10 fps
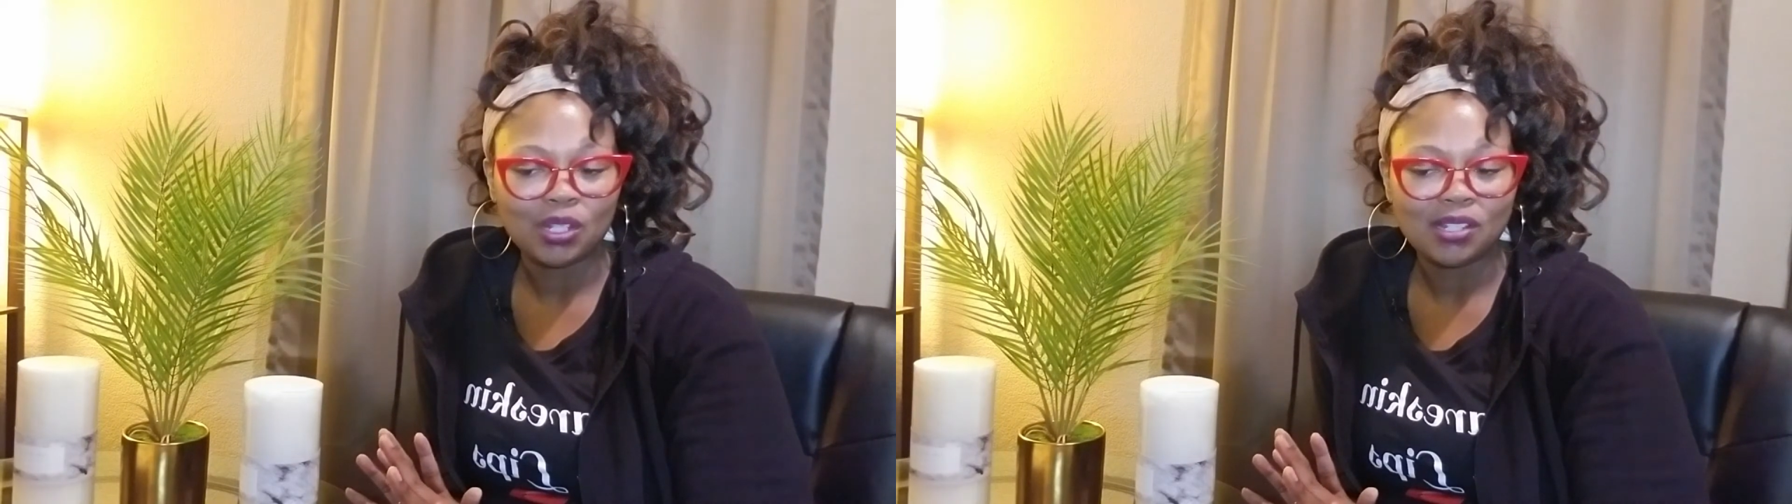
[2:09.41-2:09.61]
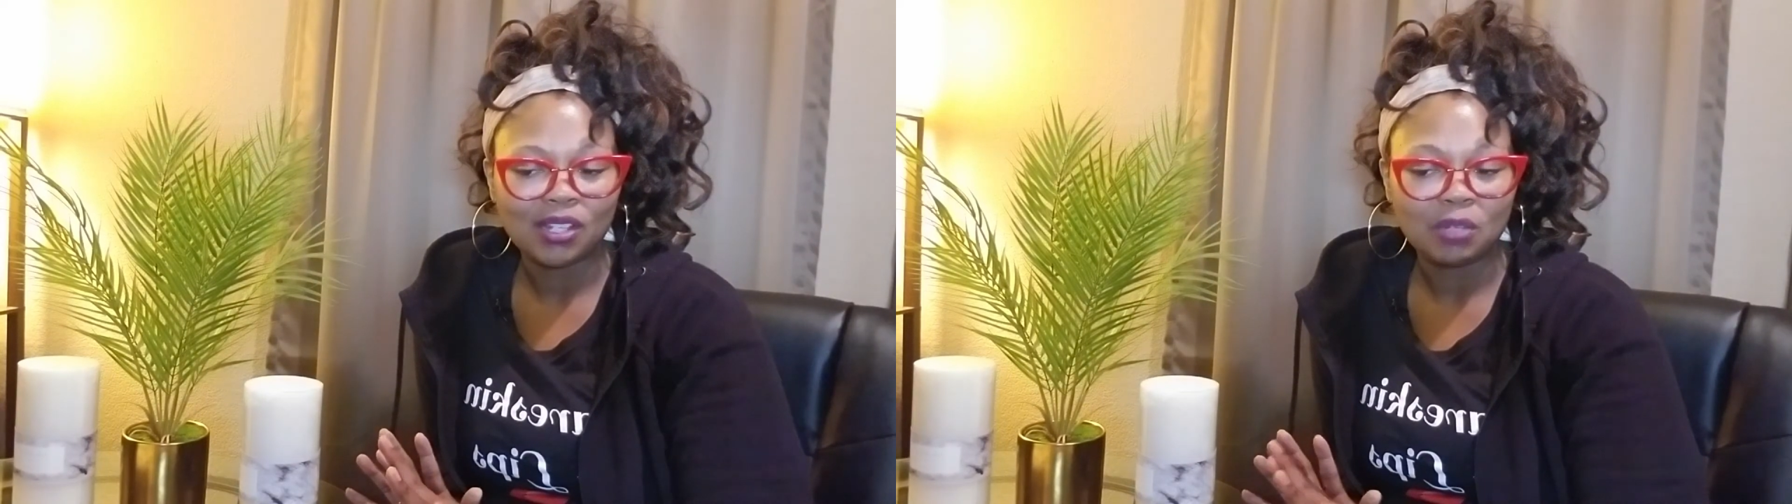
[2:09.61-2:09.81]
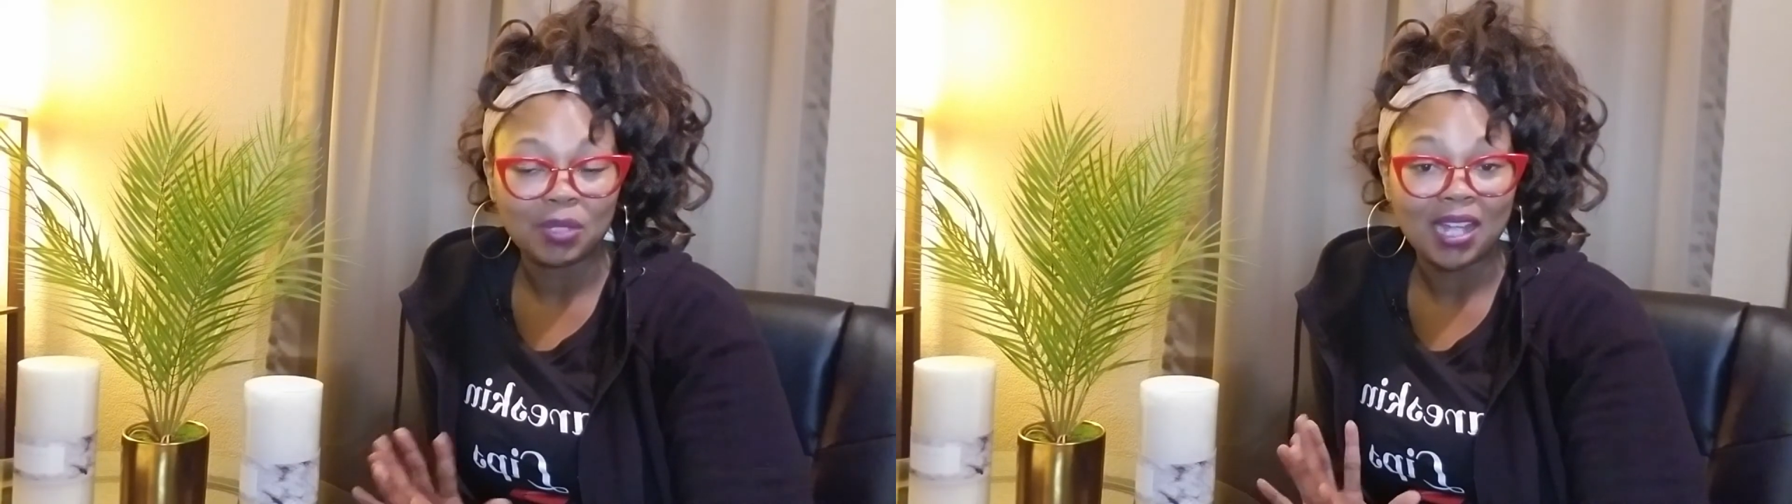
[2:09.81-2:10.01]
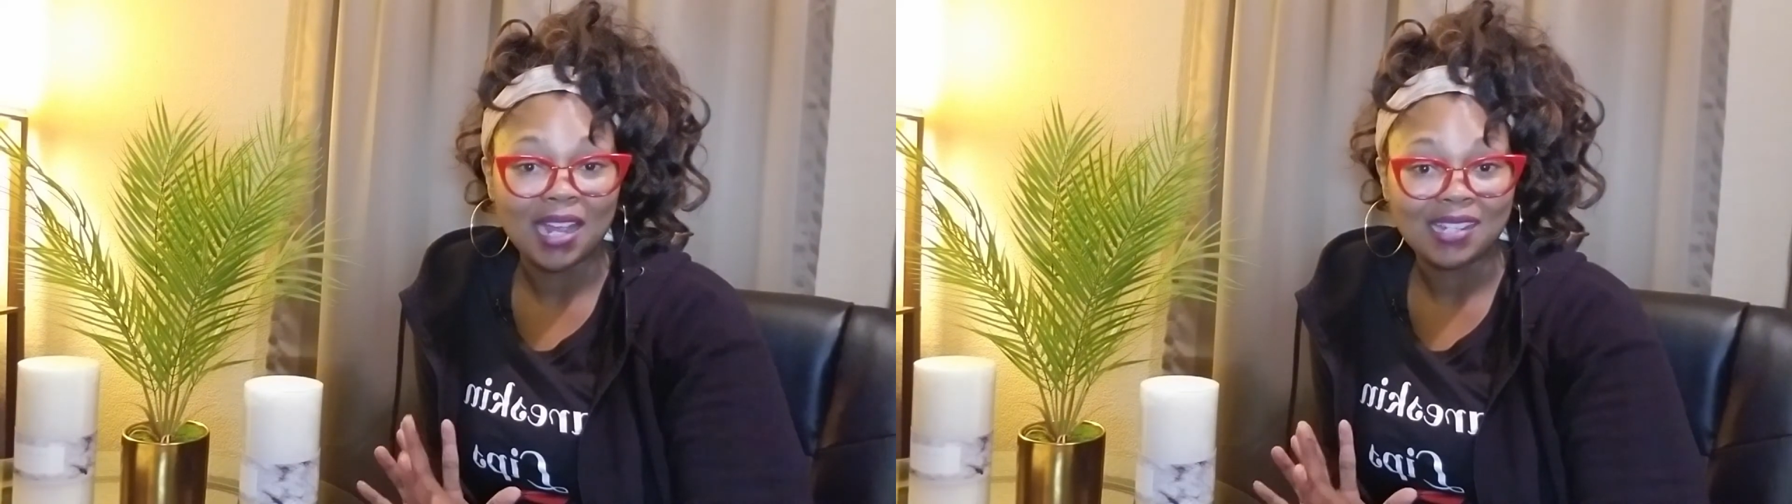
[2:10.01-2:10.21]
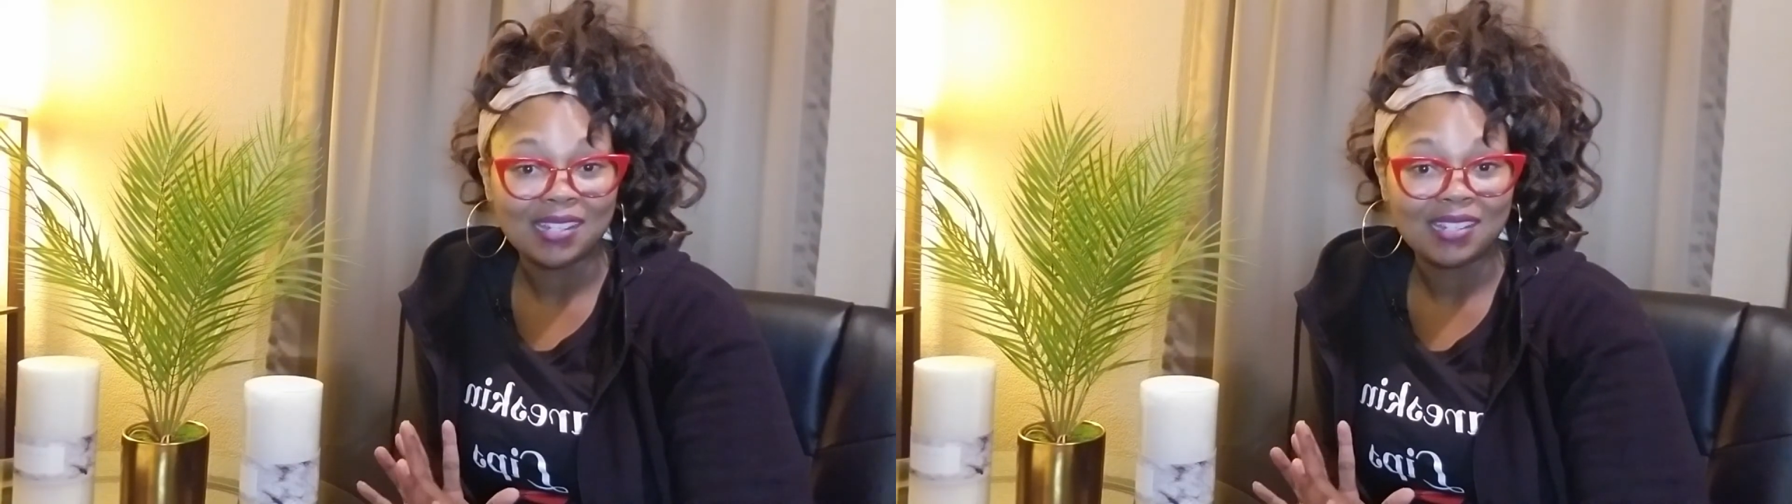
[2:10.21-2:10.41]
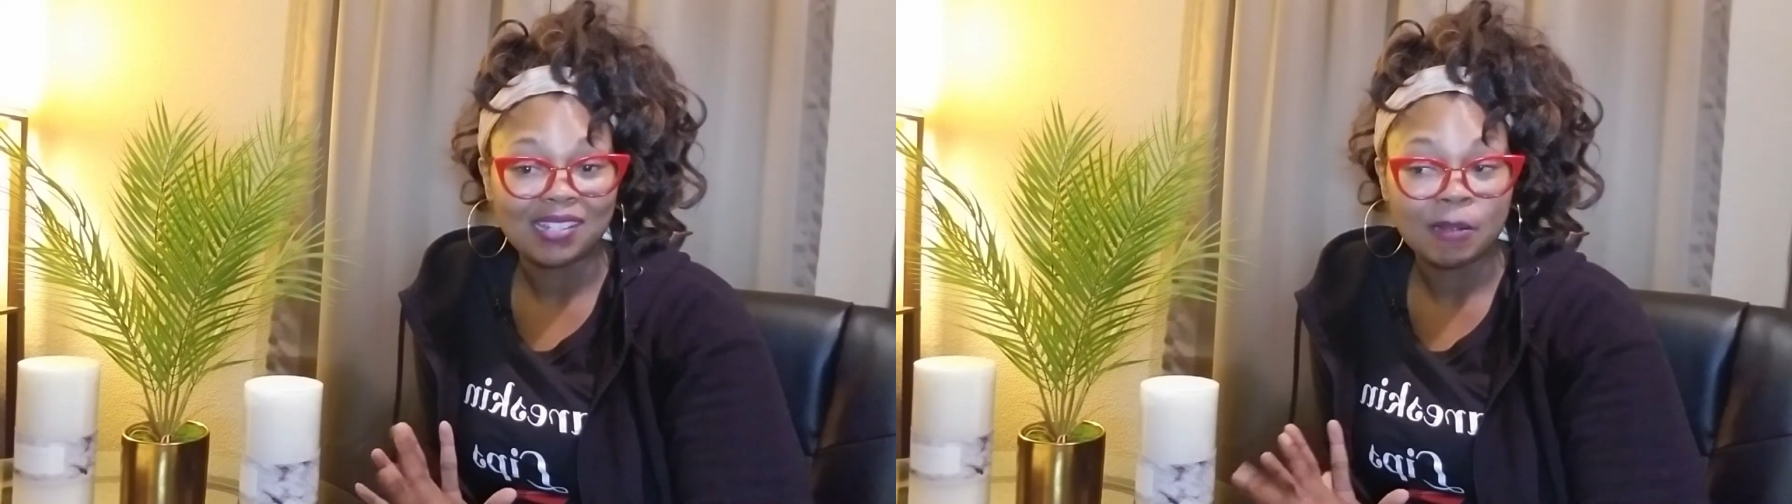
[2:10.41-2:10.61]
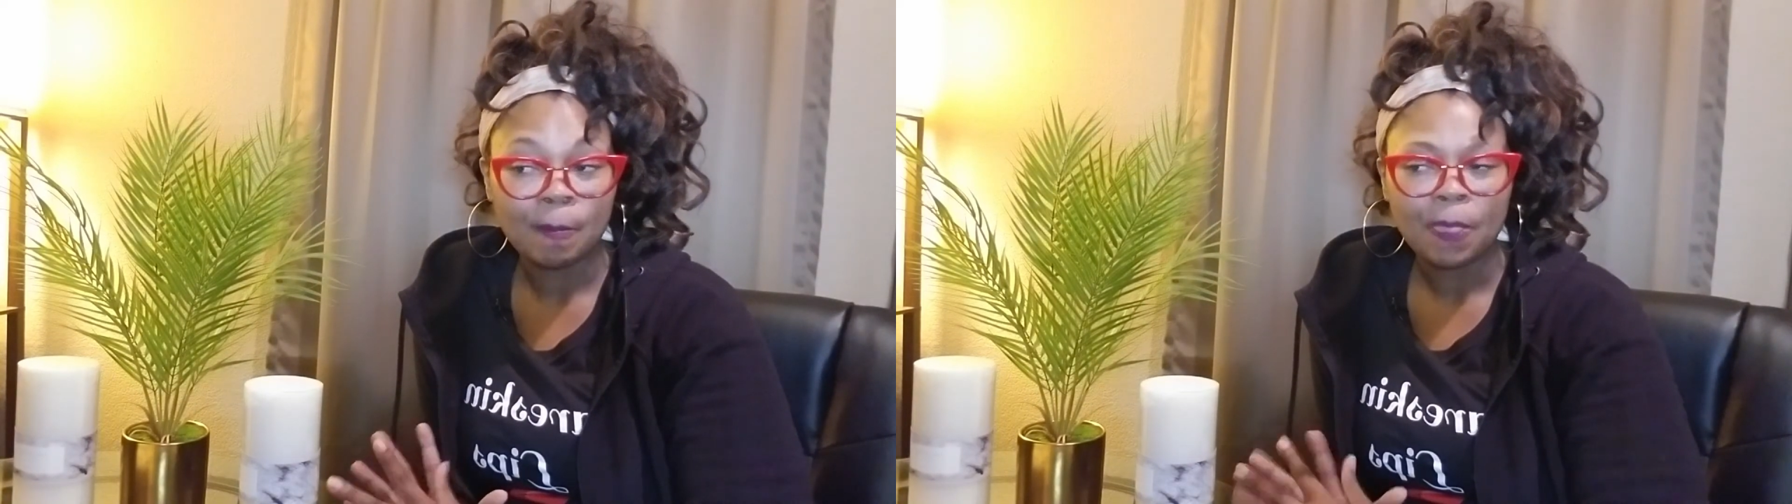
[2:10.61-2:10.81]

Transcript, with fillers: is going to be Isis.